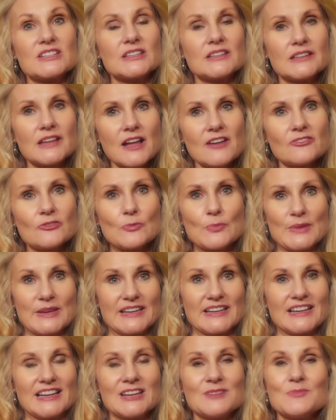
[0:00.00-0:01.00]
to love
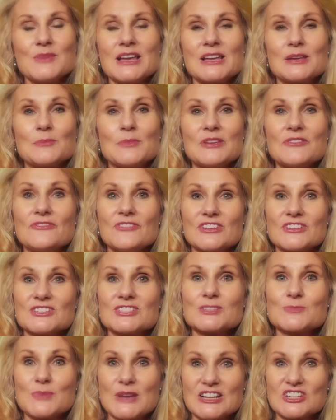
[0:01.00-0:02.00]
me and make me feel
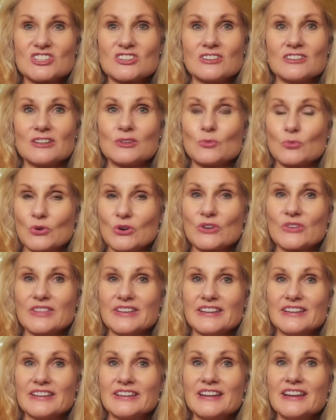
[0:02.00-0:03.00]
special and
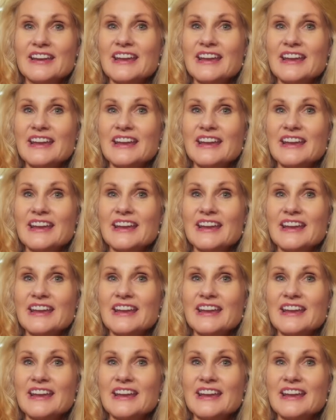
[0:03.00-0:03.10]
worthy,